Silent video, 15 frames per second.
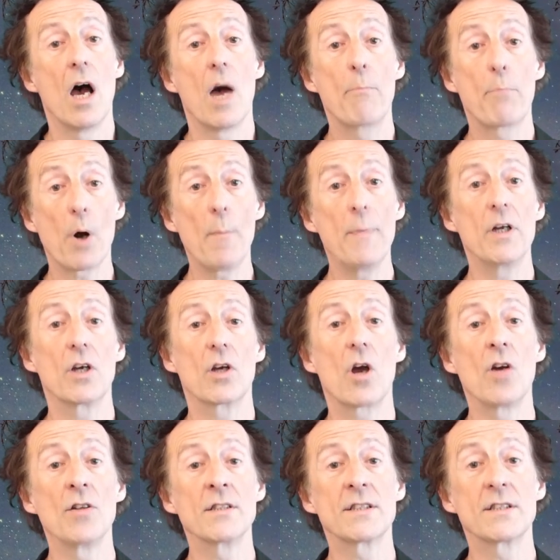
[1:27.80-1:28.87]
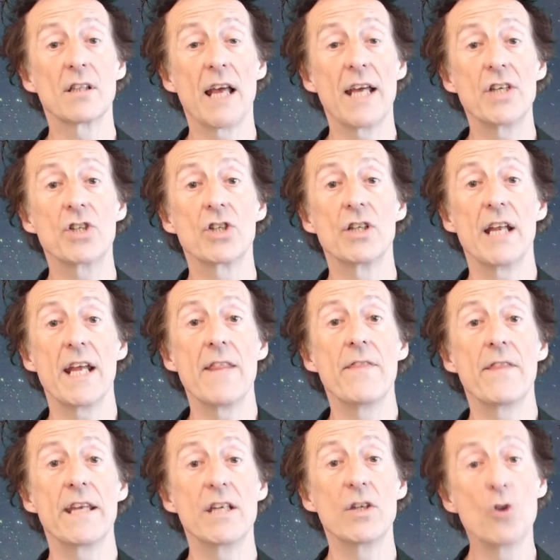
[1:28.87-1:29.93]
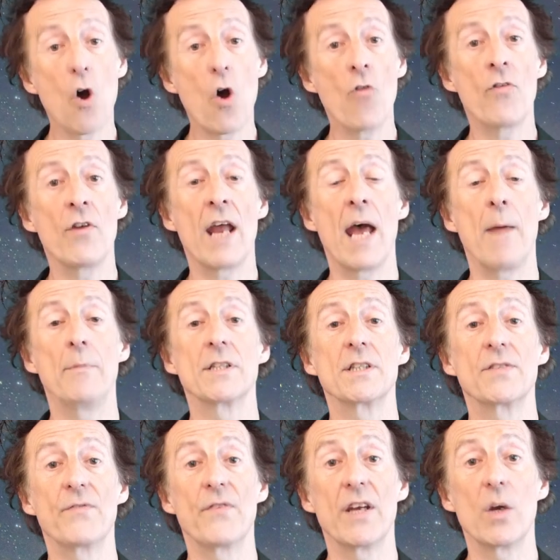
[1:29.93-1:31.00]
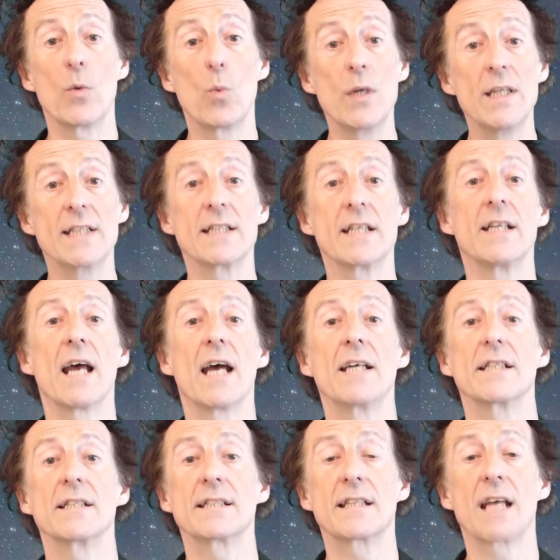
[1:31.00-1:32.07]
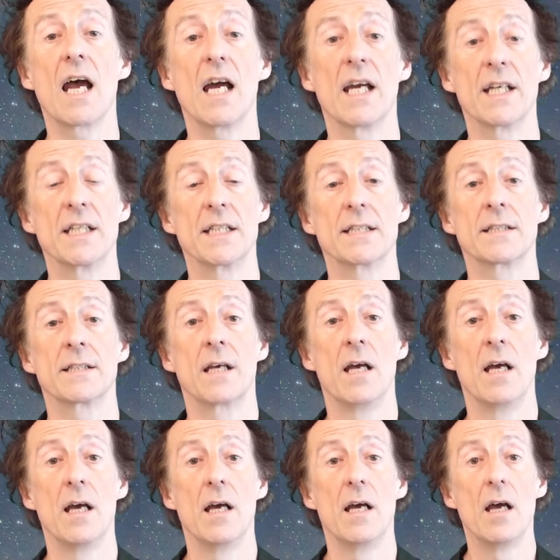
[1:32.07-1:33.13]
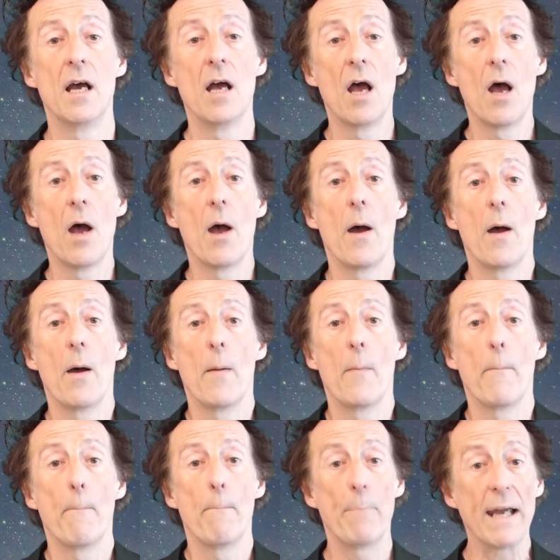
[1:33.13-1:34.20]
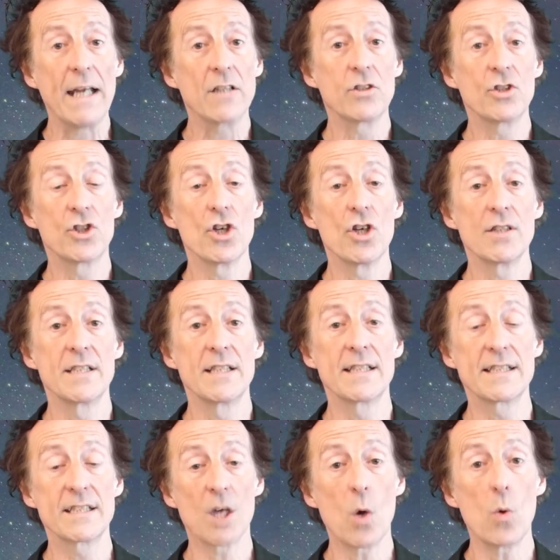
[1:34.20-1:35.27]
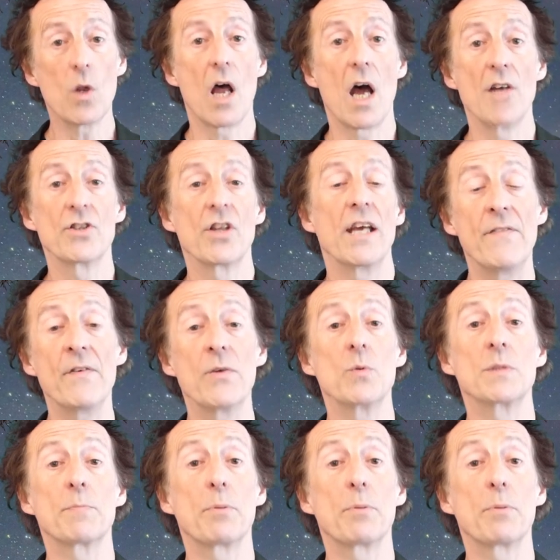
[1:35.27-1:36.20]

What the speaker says: a prominent constellation in the Northern Hemisphere winter night skies. Betelgeuse is so large that if it was